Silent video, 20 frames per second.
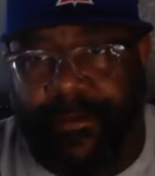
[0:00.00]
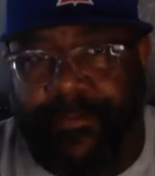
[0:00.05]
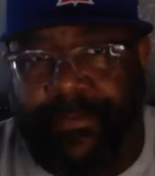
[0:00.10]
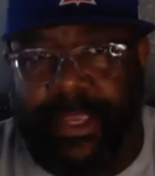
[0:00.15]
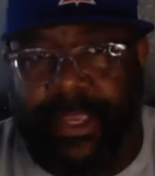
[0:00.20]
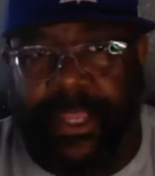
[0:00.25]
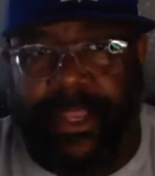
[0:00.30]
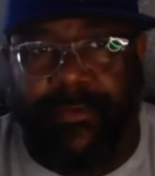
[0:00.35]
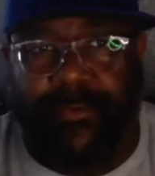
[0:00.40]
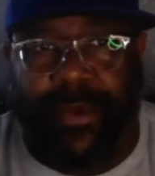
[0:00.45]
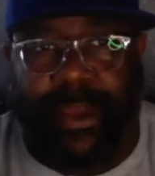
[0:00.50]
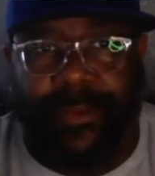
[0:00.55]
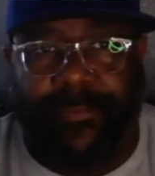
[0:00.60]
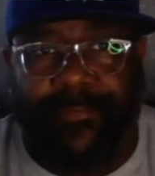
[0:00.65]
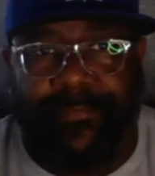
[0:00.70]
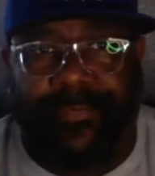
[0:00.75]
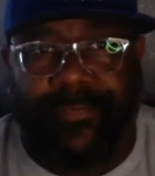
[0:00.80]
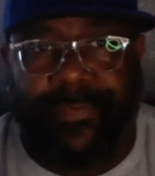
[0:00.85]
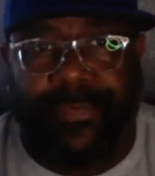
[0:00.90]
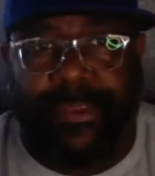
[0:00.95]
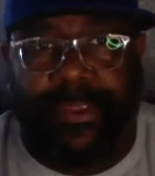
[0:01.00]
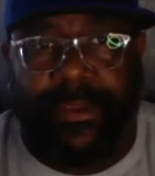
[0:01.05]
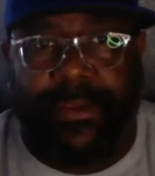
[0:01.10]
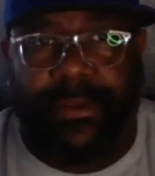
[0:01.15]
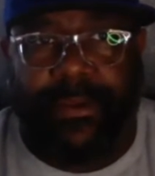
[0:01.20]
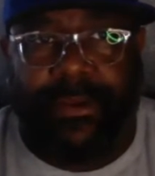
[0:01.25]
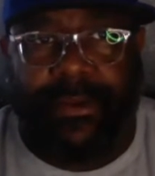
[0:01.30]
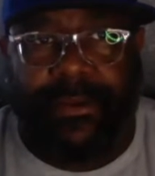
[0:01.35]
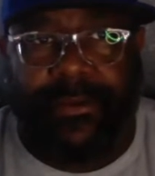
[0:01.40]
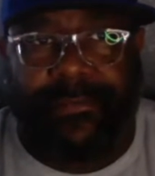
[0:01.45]
Anyway,
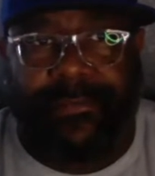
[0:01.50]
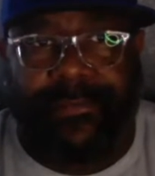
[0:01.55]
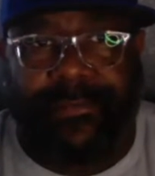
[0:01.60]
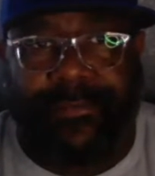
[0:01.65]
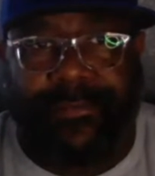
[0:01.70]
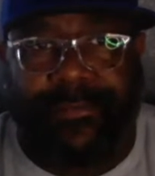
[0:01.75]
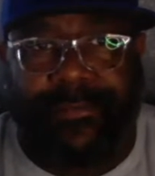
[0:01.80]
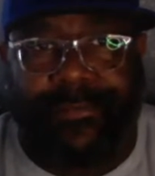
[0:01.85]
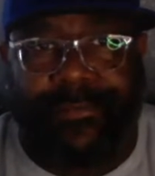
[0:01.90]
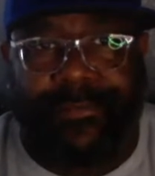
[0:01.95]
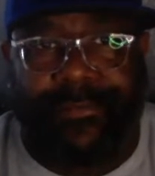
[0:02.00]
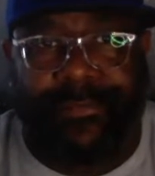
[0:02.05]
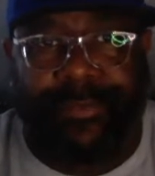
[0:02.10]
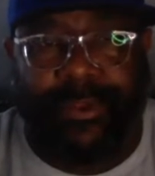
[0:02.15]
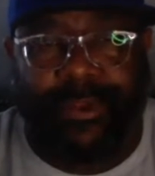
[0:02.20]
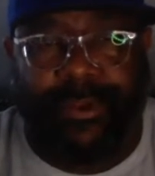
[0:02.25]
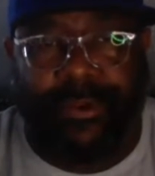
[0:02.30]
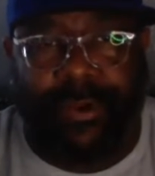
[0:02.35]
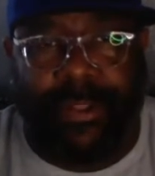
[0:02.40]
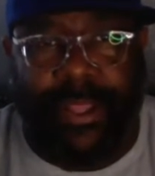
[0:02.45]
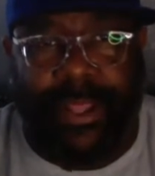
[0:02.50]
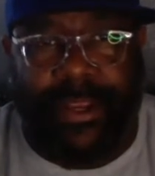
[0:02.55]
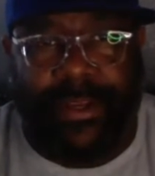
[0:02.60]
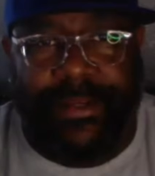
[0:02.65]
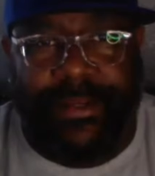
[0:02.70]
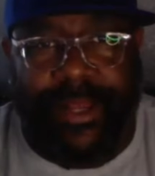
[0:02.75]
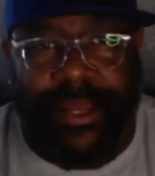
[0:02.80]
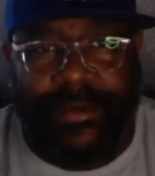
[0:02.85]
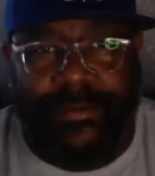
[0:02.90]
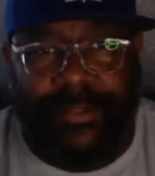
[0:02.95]
um, a lot of
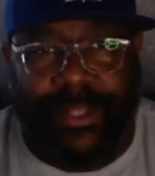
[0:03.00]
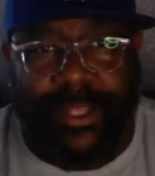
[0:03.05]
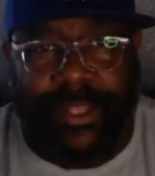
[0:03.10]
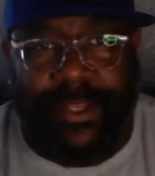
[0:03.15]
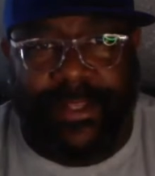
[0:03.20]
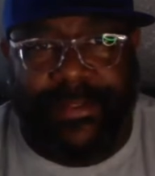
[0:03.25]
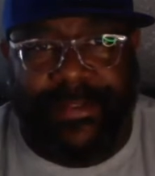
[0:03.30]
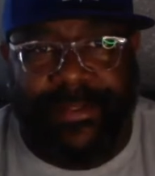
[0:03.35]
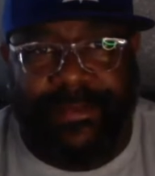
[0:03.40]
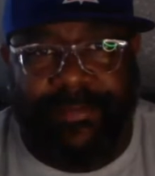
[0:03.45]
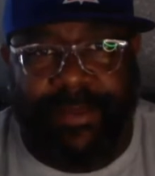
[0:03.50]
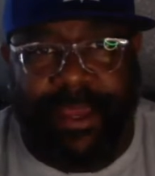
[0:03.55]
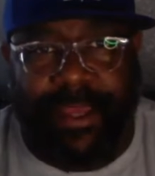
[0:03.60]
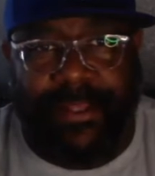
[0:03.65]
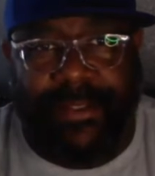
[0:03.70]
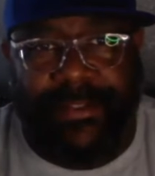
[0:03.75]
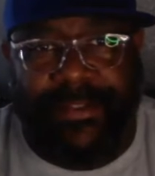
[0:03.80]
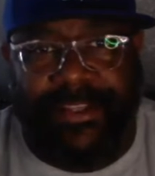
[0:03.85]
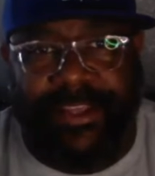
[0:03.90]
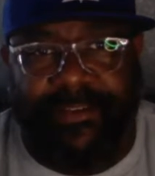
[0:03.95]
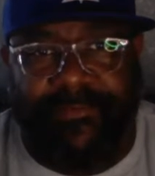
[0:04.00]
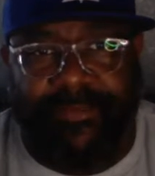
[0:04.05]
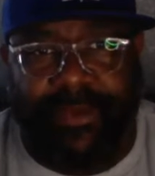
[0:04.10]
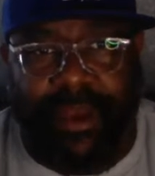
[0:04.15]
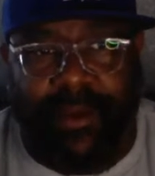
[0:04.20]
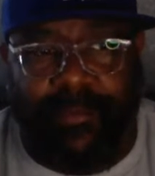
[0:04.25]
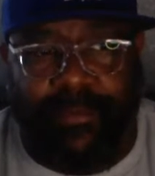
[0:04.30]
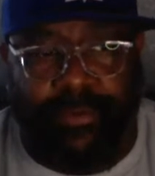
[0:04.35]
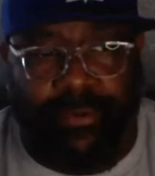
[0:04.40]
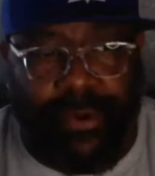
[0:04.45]
times I like to sit back and just give
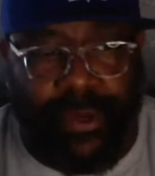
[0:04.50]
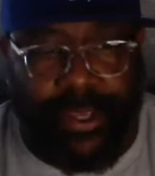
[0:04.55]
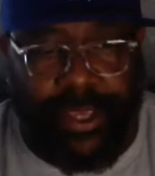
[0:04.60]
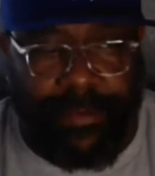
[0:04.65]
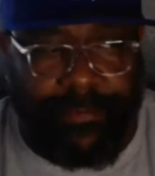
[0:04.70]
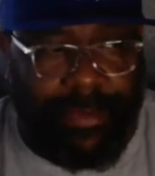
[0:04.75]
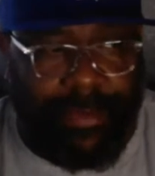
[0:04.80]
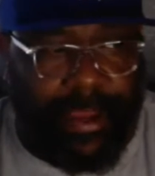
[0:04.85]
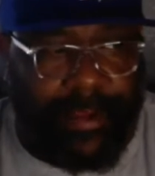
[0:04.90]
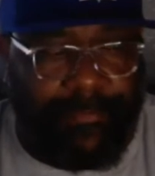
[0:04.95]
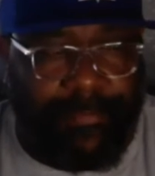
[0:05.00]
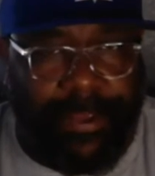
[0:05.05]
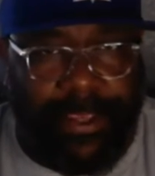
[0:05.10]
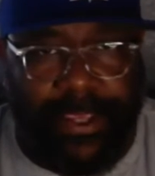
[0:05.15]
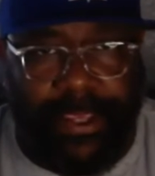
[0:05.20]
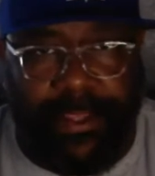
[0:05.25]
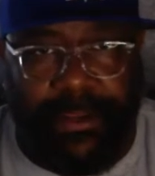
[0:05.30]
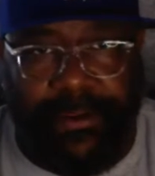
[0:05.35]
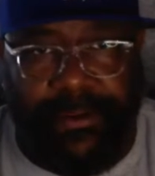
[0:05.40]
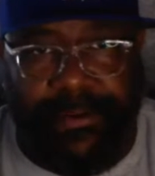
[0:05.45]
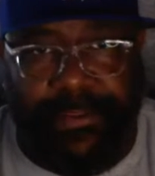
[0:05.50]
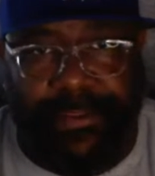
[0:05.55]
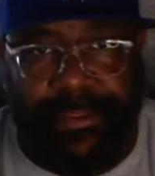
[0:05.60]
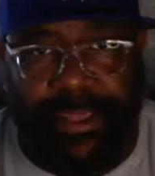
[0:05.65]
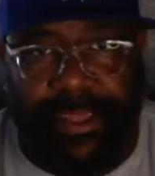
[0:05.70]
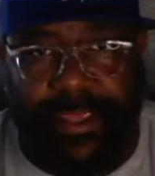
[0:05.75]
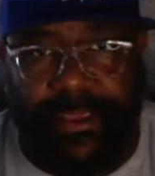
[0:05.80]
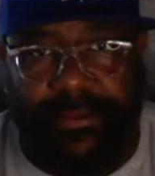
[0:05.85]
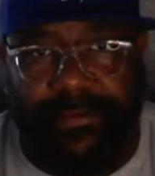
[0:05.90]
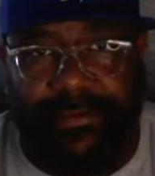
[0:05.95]
my point and my opinion on
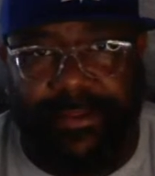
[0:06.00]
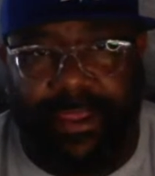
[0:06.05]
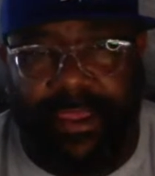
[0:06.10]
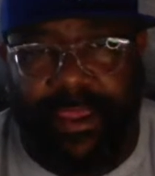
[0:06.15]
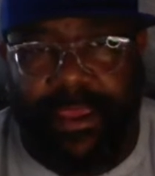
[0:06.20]
things.